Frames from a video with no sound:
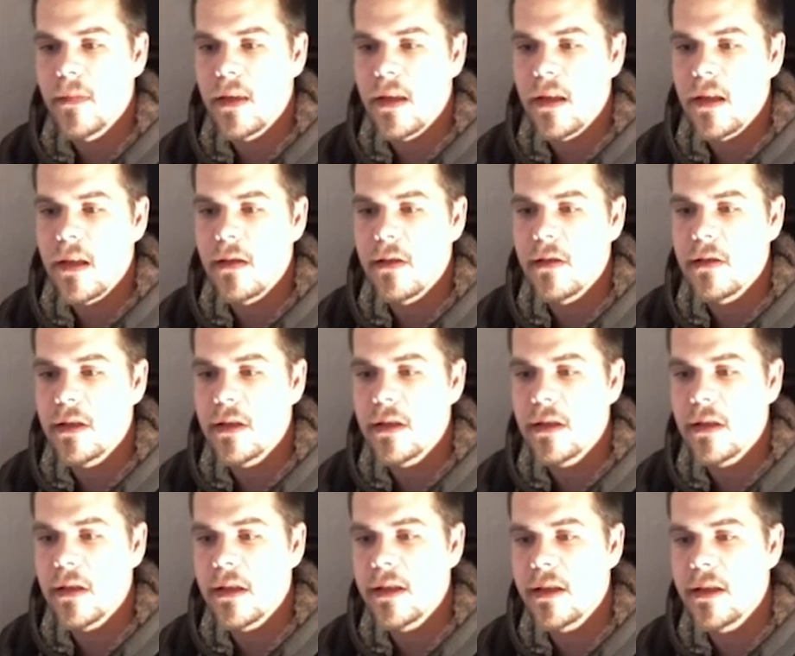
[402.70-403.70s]
And you're just going
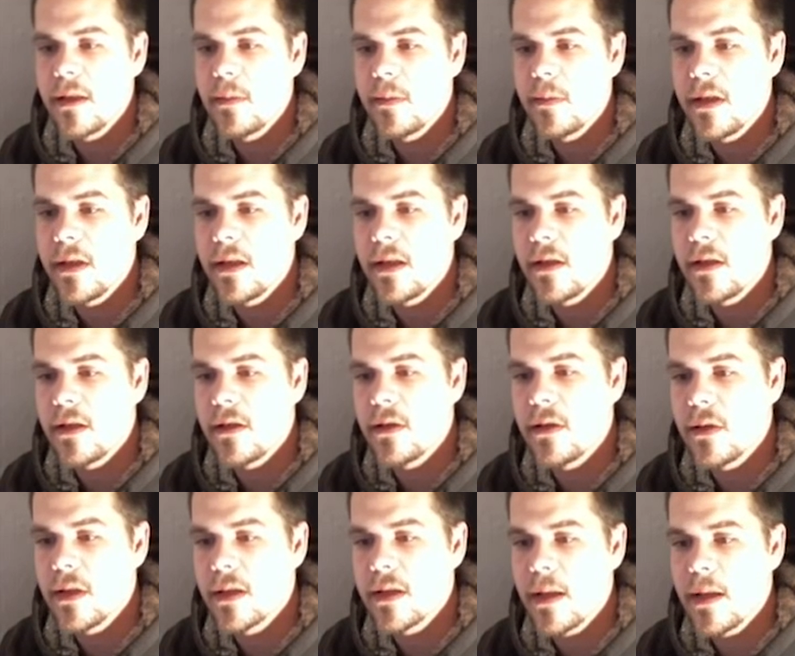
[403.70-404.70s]
to see me do the
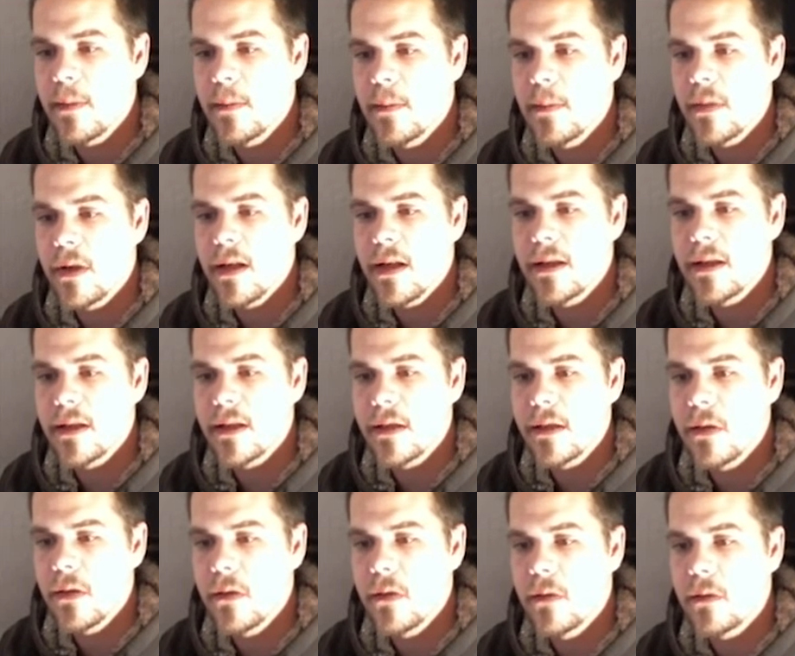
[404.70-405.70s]
same process
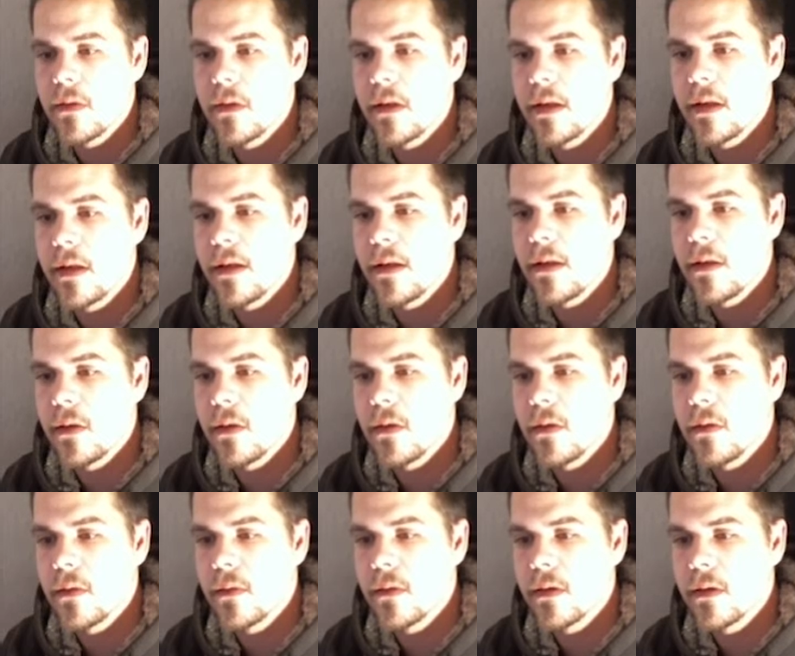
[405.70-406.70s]
over and
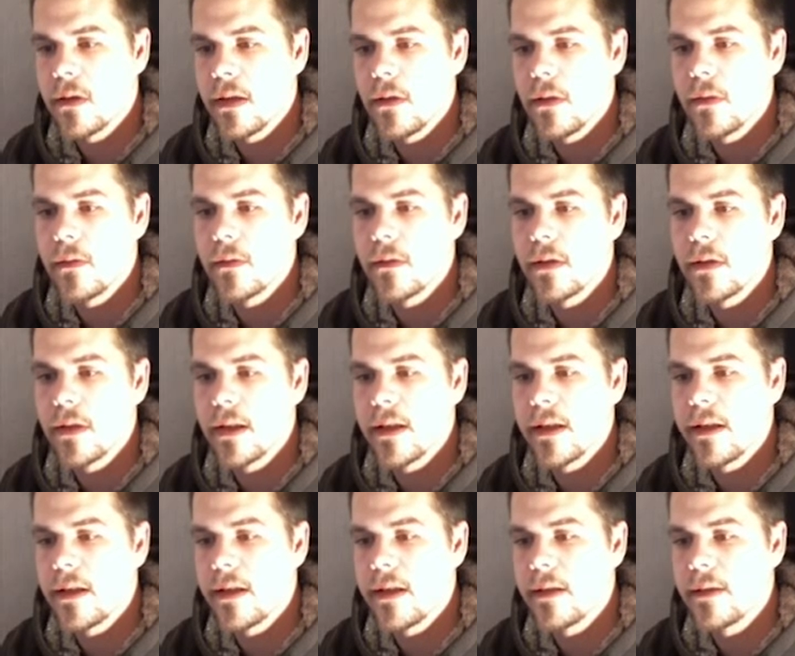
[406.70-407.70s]
over and over again.